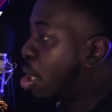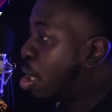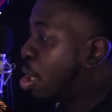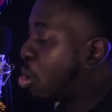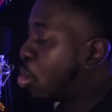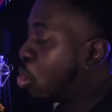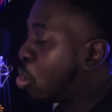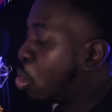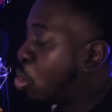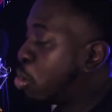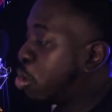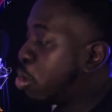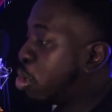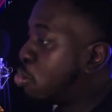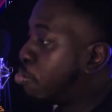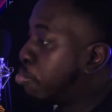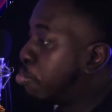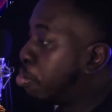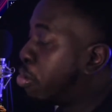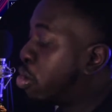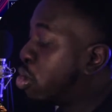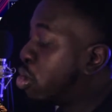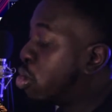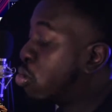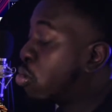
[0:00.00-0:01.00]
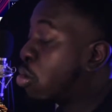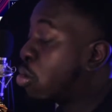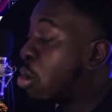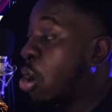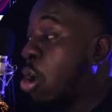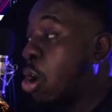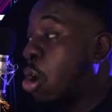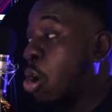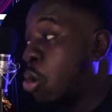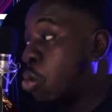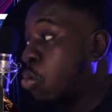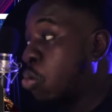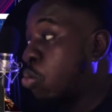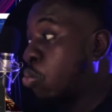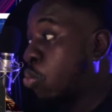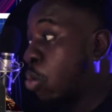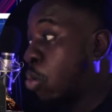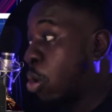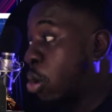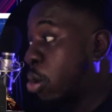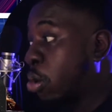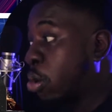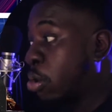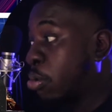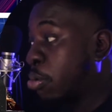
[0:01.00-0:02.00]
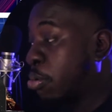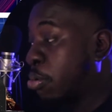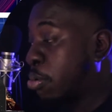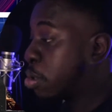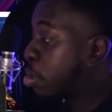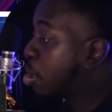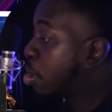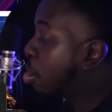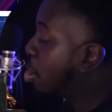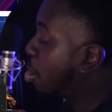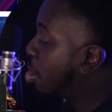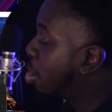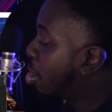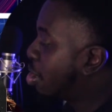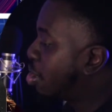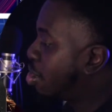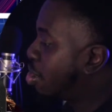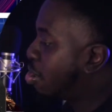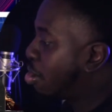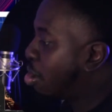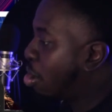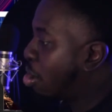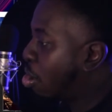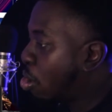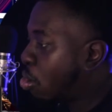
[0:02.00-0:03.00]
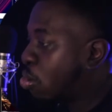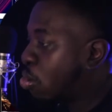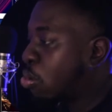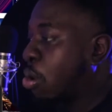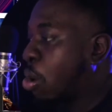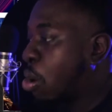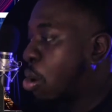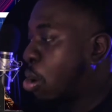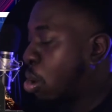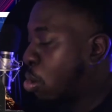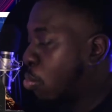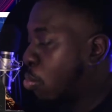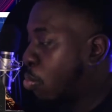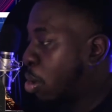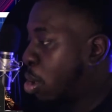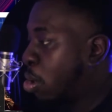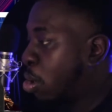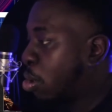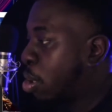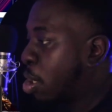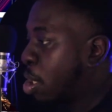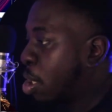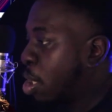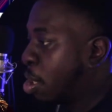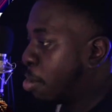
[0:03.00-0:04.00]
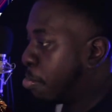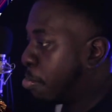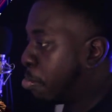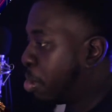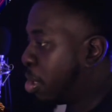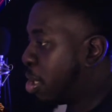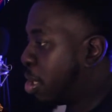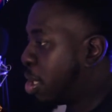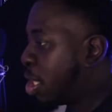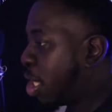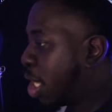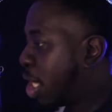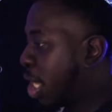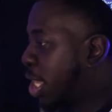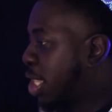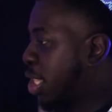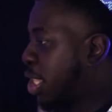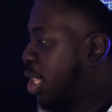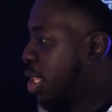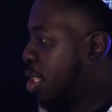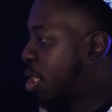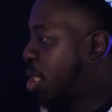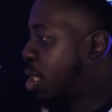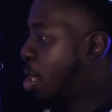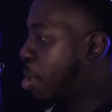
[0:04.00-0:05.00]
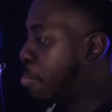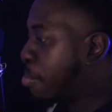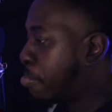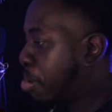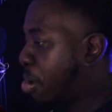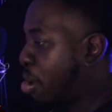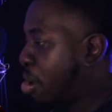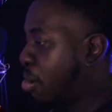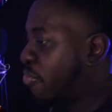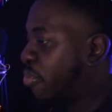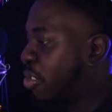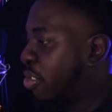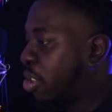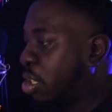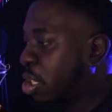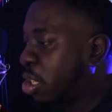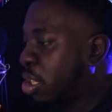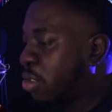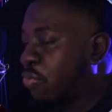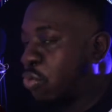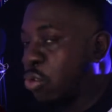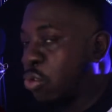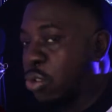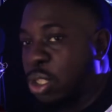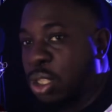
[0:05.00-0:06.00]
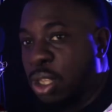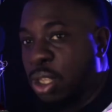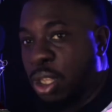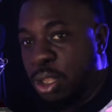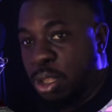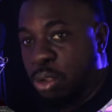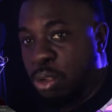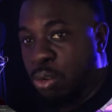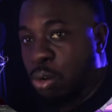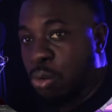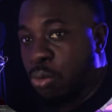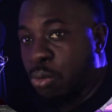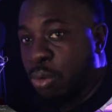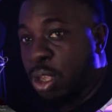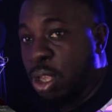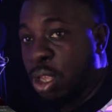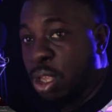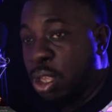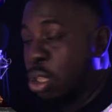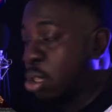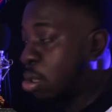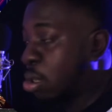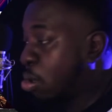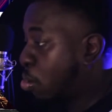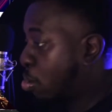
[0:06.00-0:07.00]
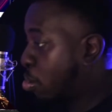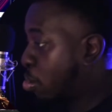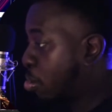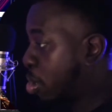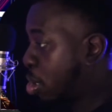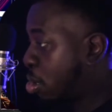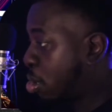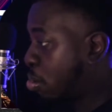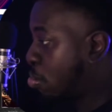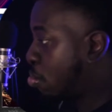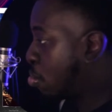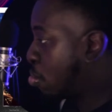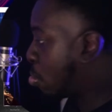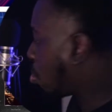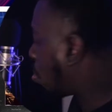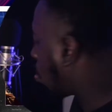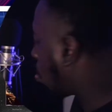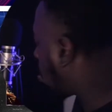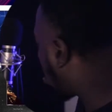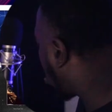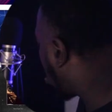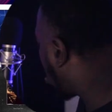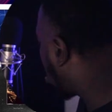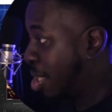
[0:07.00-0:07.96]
Of course, you put your own words, your own artwork, but it cuts it up perfectly for DistroKid or TuneCore.